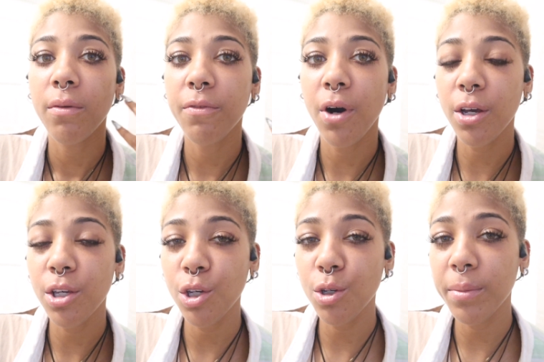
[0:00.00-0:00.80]

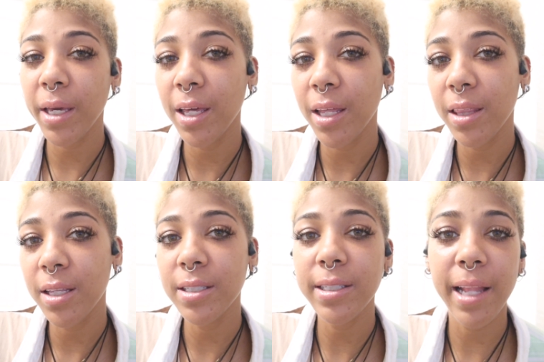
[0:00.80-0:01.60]
volume in
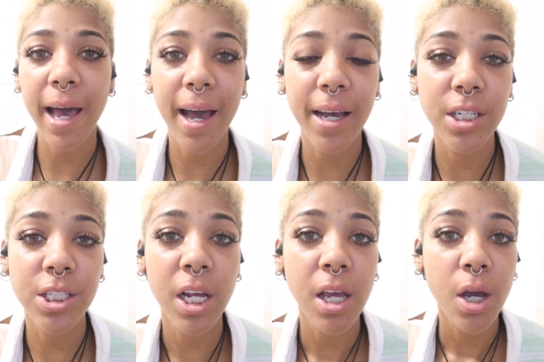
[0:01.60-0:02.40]
this lash,